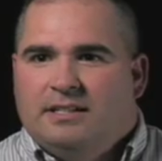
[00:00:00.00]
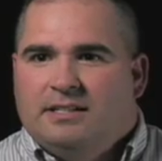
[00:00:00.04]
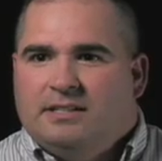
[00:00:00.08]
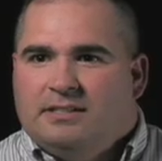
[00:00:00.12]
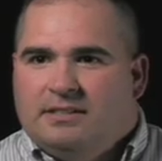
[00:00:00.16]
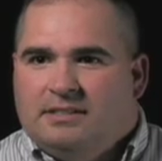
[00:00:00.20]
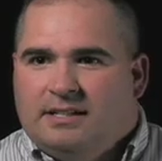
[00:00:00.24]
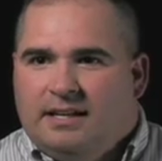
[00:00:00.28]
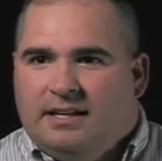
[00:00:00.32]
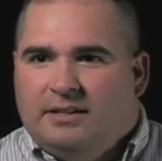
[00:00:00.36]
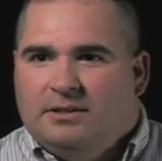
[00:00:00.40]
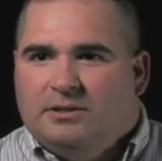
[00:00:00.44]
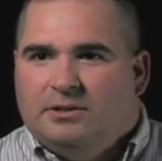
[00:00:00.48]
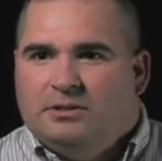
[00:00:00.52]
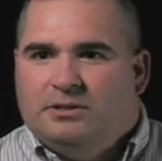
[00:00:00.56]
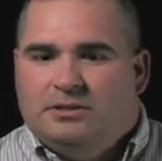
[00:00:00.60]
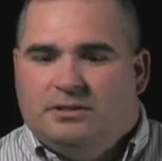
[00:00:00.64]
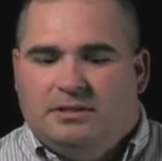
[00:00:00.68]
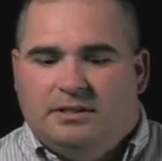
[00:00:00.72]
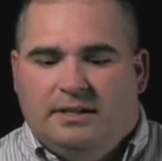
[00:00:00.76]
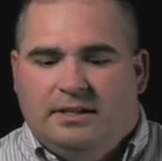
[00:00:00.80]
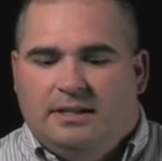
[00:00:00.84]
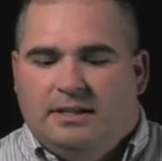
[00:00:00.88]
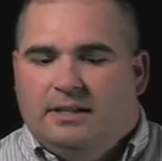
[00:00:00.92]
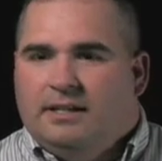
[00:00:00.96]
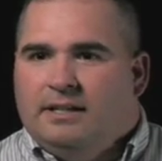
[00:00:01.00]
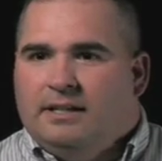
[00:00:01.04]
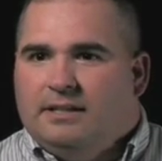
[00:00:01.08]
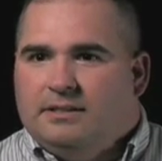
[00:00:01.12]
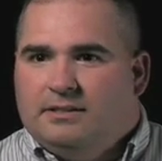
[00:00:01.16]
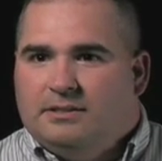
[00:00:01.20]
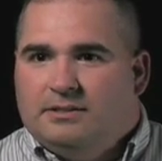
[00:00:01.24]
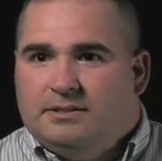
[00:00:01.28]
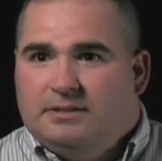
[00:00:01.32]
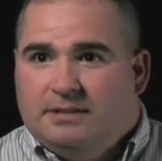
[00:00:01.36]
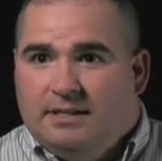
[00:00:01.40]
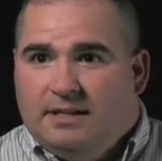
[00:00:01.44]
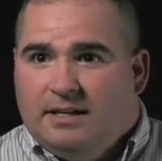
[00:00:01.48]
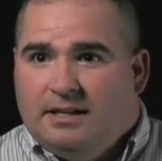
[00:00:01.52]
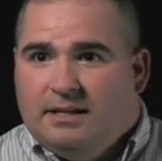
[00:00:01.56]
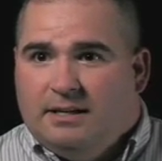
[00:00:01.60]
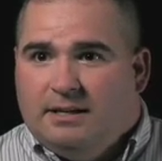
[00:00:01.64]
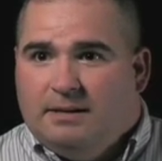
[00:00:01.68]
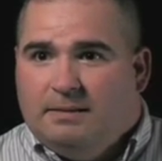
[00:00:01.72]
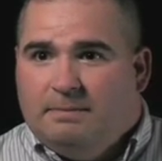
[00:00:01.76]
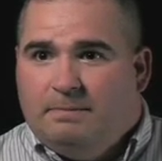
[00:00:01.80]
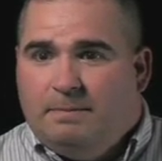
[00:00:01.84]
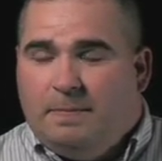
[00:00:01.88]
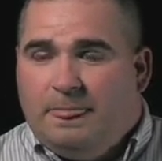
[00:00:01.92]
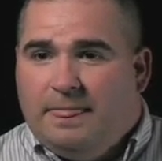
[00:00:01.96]
sales, it's
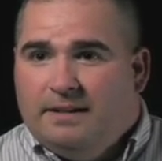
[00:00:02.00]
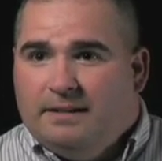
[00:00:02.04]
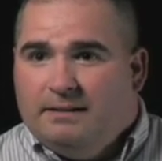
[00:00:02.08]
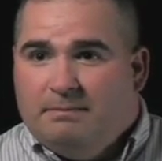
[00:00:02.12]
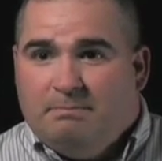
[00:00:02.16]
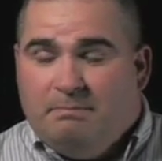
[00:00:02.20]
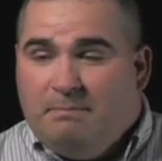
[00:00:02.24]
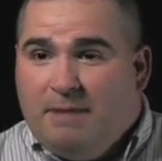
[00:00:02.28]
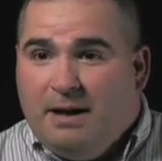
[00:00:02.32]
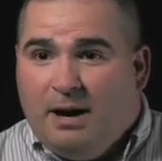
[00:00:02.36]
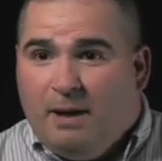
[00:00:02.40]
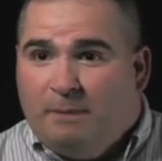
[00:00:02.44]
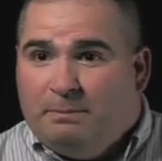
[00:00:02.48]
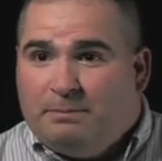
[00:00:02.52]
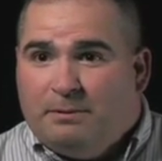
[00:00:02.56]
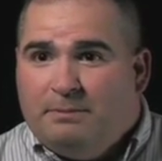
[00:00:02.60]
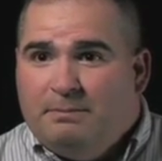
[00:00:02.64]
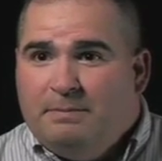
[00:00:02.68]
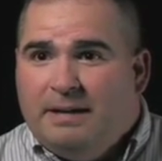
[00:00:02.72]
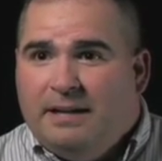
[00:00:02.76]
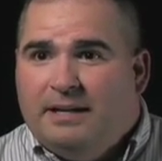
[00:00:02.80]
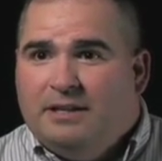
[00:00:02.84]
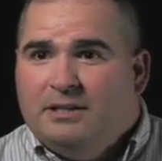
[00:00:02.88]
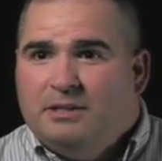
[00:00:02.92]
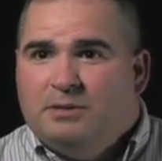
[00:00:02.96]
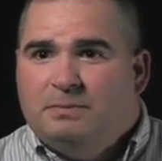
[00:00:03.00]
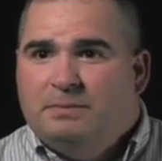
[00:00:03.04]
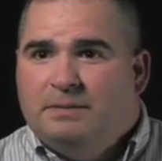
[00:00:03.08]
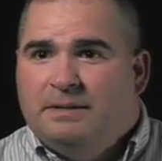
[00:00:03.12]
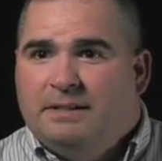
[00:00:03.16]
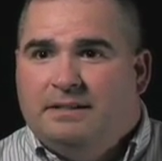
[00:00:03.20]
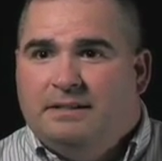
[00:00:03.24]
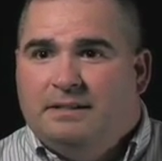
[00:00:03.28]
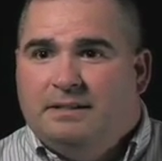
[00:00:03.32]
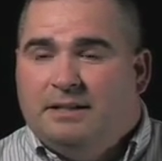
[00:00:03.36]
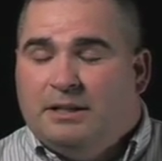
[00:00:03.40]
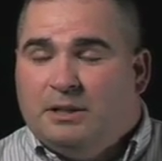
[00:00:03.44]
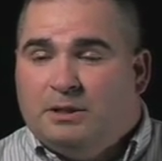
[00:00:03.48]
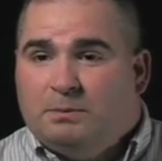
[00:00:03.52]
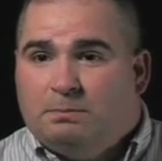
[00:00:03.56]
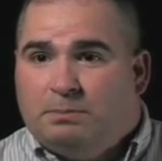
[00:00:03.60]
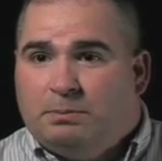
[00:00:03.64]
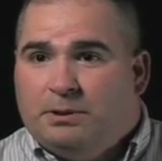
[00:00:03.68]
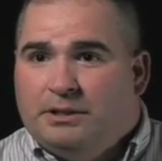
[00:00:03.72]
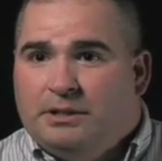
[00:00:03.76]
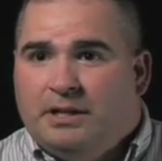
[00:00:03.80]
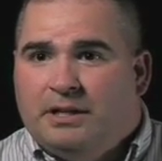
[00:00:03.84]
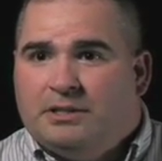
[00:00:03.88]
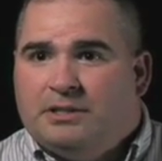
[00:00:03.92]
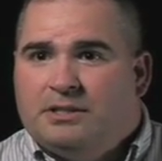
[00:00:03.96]
upper management, its
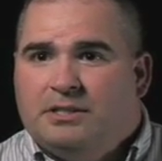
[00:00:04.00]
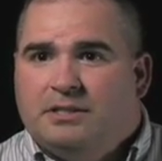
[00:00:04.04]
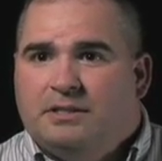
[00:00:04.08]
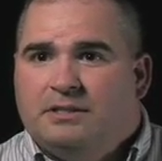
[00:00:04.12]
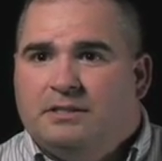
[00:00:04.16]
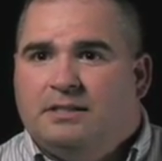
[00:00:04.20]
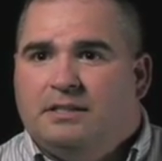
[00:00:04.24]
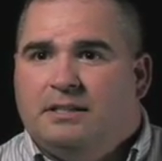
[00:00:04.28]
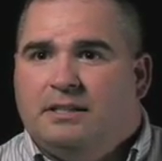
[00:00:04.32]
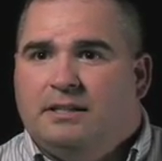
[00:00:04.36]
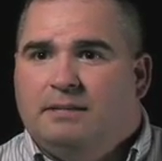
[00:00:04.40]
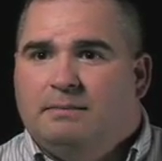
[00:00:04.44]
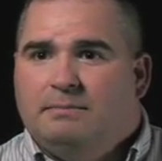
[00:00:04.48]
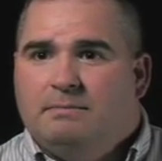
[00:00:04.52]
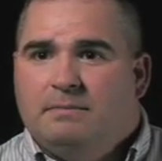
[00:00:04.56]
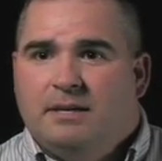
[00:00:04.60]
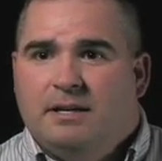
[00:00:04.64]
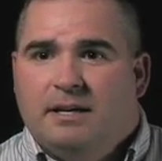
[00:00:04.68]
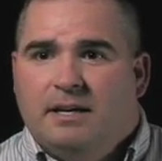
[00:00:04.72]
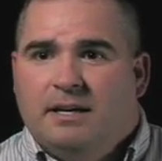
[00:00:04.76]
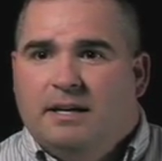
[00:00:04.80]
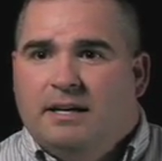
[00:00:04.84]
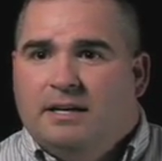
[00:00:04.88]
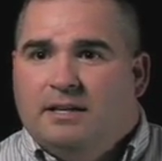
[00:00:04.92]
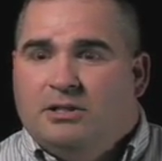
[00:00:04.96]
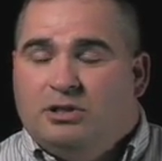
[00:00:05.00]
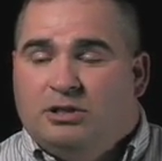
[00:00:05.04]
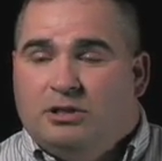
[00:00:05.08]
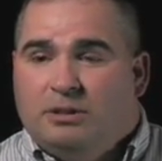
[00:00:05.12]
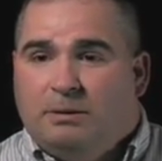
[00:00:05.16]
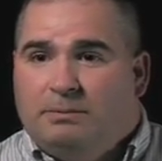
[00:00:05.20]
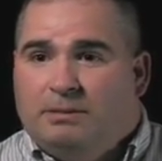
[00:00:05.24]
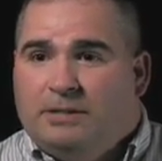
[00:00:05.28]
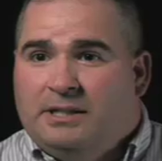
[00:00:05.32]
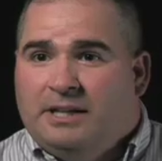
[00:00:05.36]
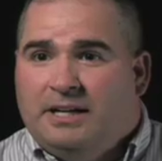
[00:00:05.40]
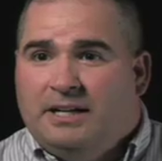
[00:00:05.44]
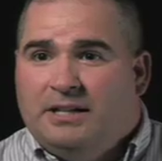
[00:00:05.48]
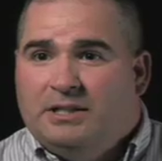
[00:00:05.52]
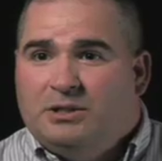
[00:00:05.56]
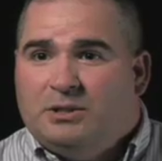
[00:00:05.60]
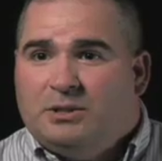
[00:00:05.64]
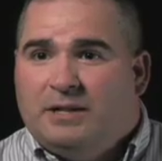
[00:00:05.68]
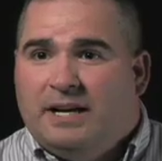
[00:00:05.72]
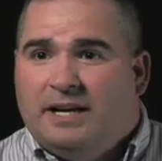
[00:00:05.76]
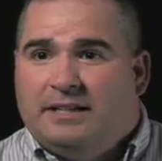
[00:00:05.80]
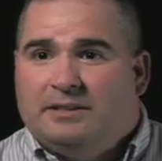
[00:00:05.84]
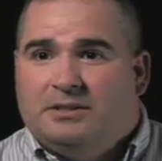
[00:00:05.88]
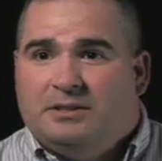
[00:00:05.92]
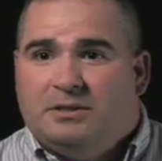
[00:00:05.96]
production team,
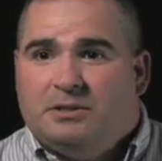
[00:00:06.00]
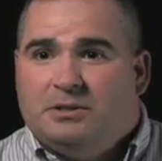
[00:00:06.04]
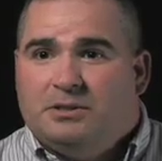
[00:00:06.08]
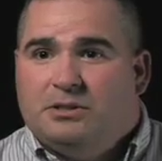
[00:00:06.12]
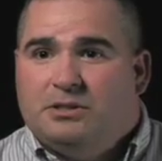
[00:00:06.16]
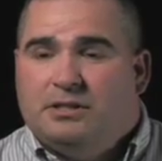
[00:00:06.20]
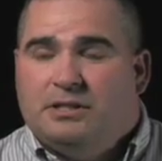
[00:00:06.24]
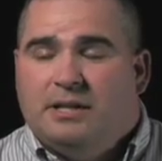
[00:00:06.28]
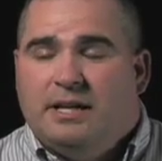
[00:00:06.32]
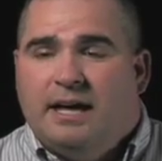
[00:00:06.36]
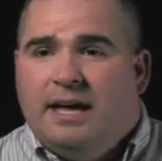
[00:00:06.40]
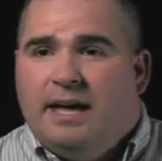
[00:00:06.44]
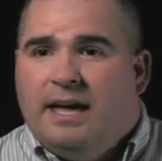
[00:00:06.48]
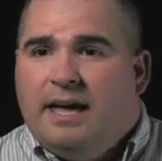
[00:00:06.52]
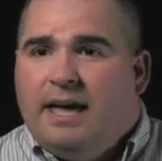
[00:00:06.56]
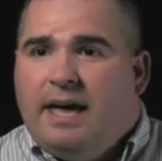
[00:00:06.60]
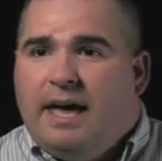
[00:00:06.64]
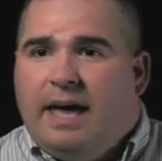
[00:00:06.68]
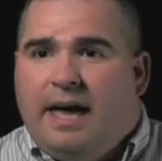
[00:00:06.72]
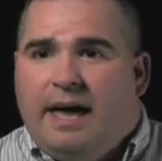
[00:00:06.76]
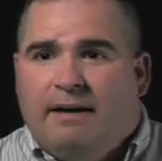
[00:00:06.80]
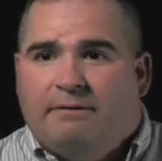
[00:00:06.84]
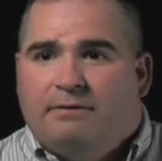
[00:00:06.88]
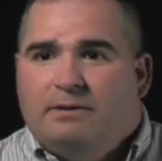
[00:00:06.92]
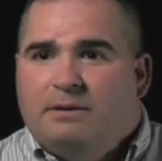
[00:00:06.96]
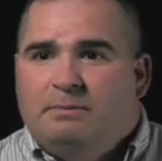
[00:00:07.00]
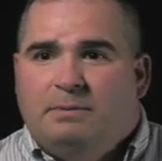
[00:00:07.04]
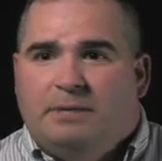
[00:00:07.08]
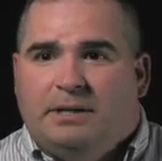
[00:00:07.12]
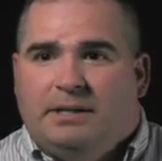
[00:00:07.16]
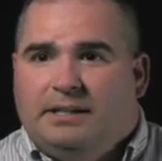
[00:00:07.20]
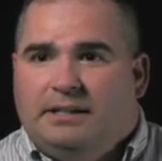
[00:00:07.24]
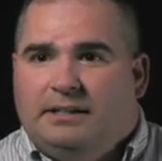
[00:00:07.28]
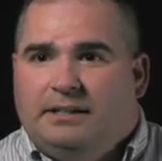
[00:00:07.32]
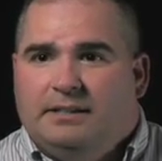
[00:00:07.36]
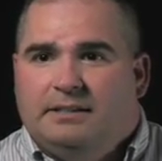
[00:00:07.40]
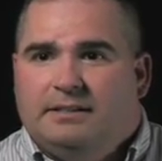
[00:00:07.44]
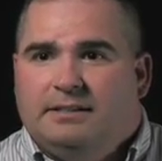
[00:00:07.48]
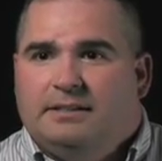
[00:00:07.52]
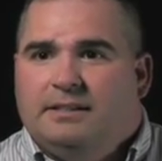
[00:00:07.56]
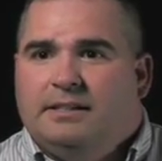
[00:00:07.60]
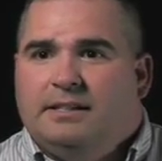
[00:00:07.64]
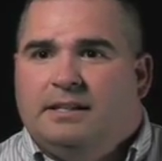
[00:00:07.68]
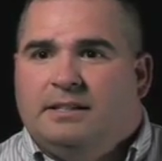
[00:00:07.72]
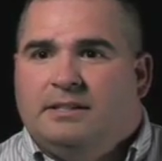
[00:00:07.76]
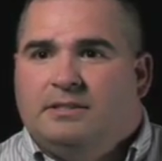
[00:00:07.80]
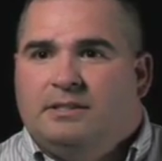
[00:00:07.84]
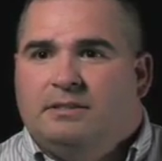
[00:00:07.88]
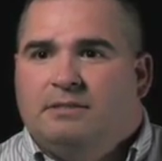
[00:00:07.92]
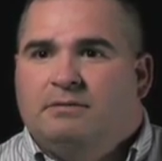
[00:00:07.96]
subcontractors. Everybody
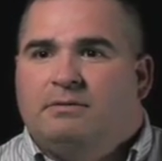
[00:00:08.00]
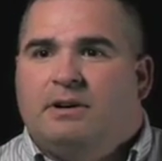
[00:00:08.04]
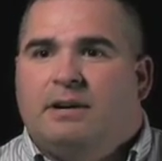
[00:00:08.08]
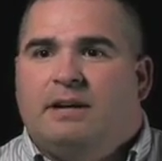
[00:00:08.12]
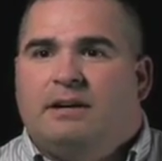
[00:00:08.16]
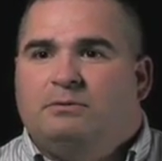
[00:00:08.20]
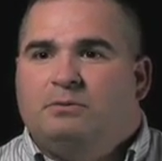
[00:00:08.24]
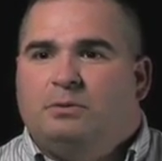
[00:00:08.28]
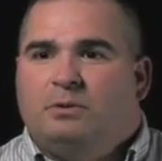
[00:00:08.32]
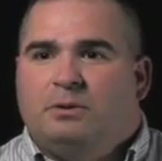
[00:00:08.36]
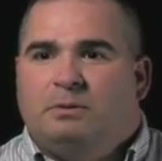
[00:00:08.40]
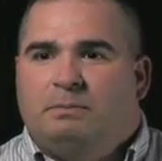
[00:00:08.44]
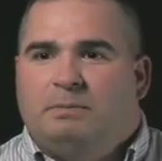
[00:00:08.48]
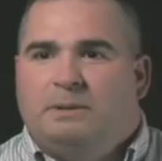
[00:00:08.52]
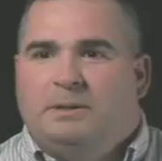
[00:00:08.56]
is involved with